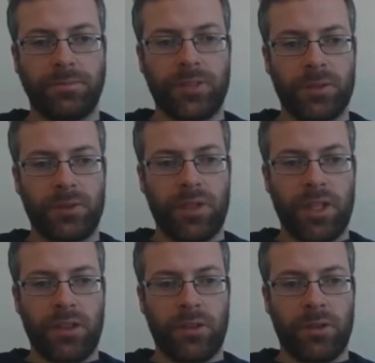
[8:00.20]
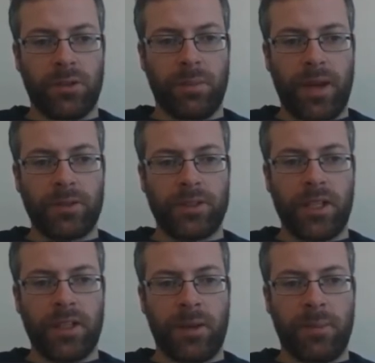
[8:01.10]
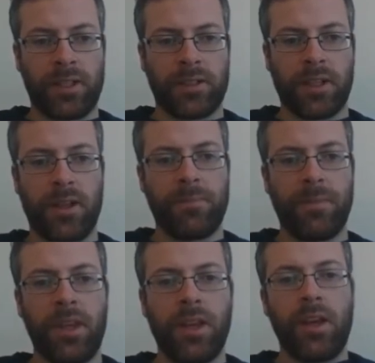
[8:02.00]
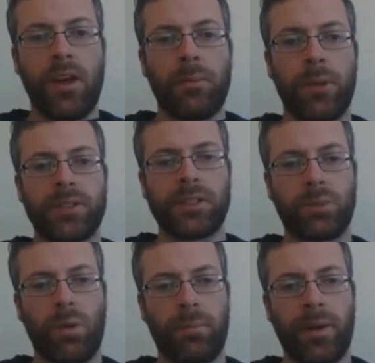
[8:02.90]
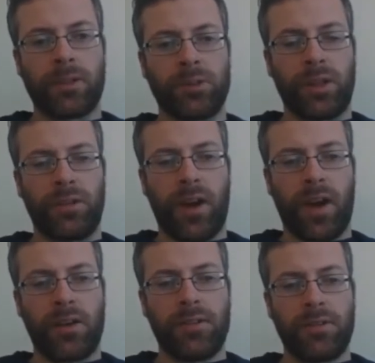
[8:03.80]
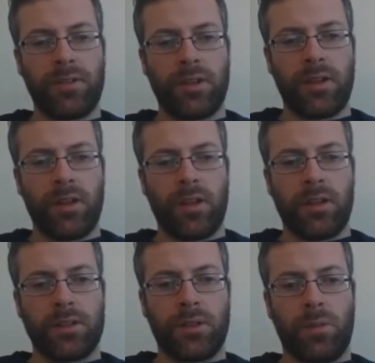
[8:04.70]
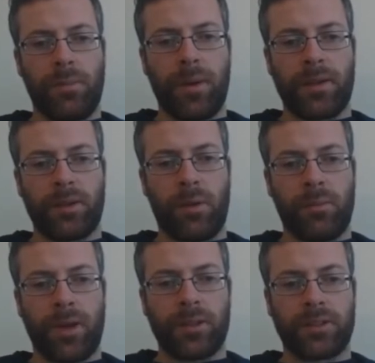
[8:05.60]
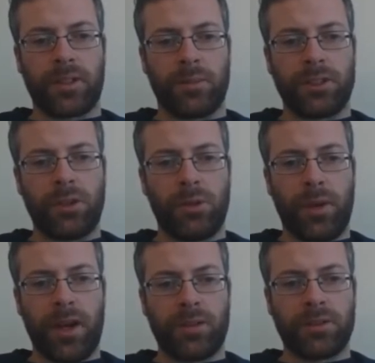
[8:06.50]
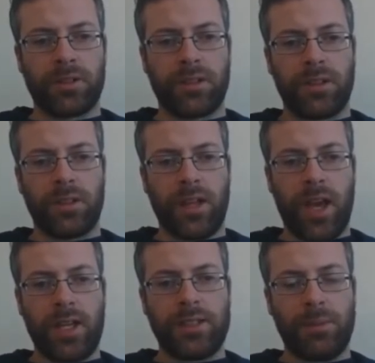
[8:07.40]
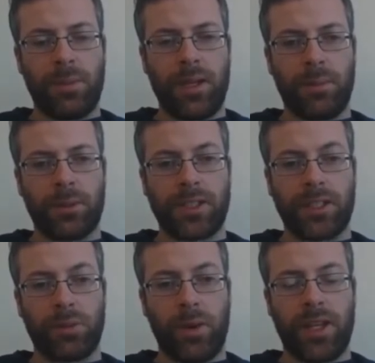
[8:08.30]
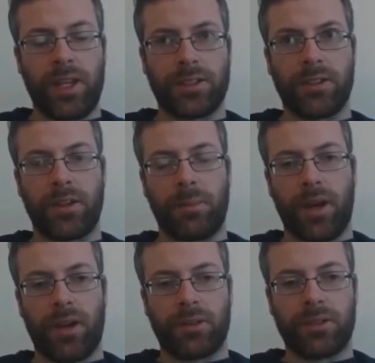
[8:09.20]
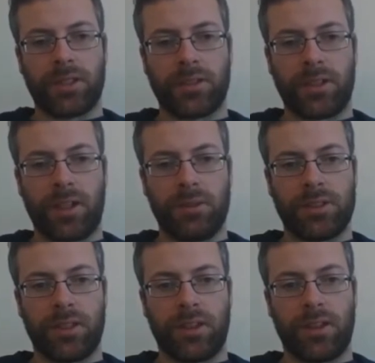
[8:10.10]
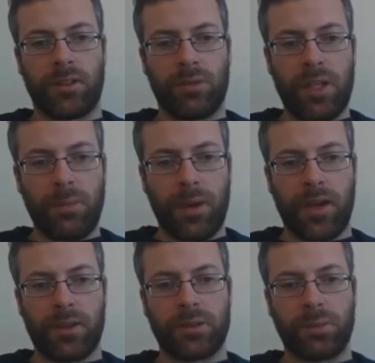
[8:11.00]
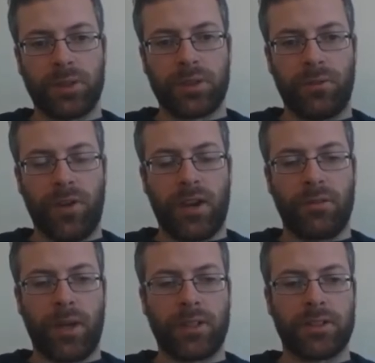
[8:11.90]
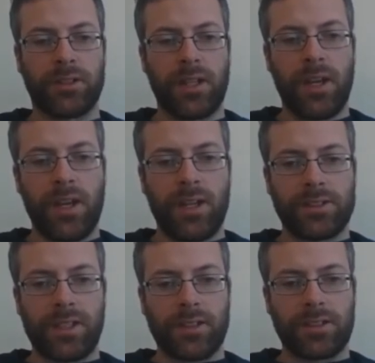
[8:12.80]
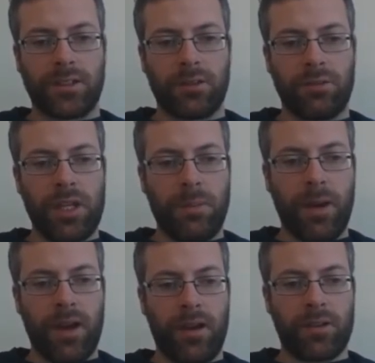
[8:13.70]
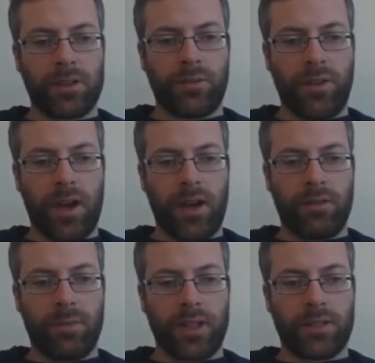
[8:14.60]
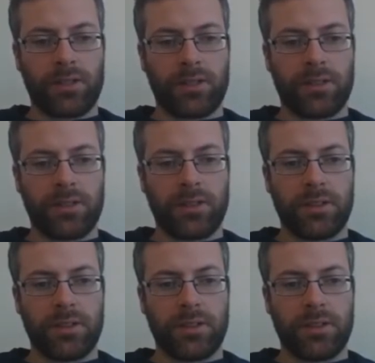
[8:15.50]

That's a really cool pound sign that I managed there. Plus this £1.25. So £1 and £1 is going to be £2. 80p plus that 20 is another pound. So that's going to get me to £3 plus the 5 pence. So that's £3, 5 pence.